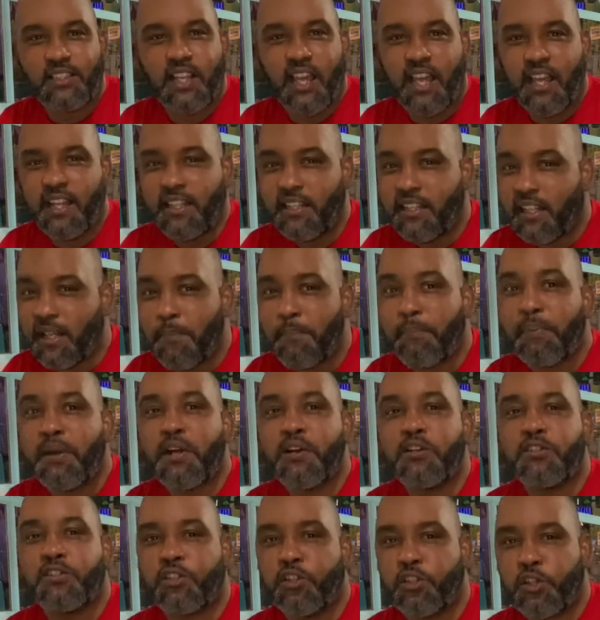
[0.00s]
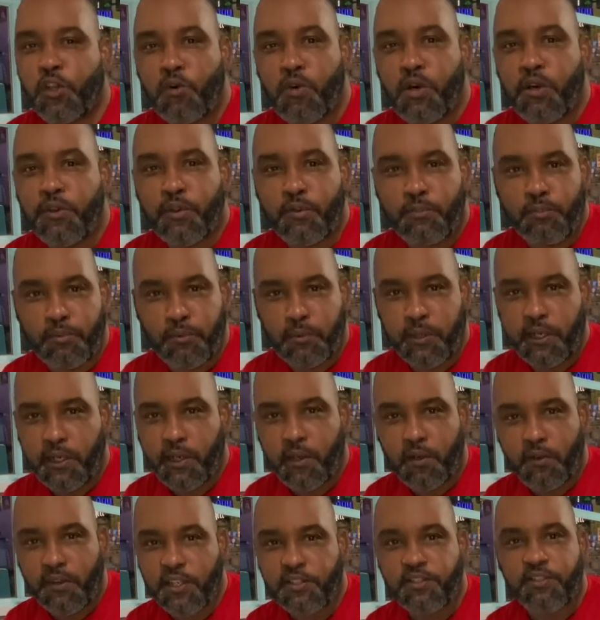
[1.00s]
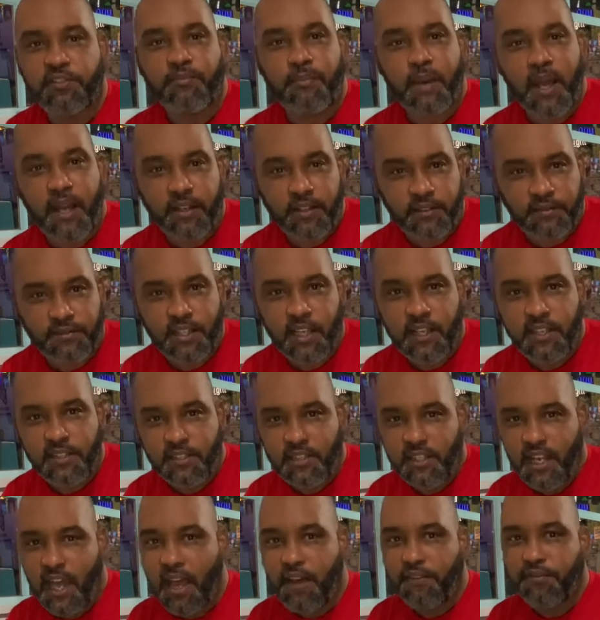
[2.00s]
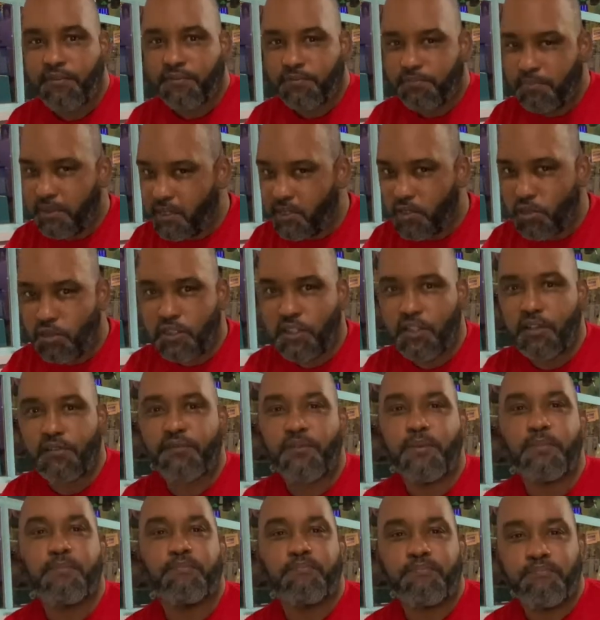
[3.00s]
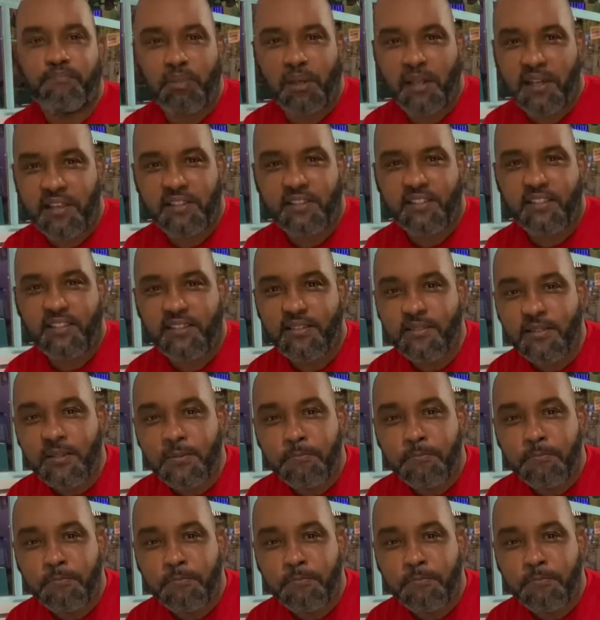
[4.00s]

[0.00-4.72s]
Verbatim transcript: It compares to no other burrito that you might have tasted. I've been to different places,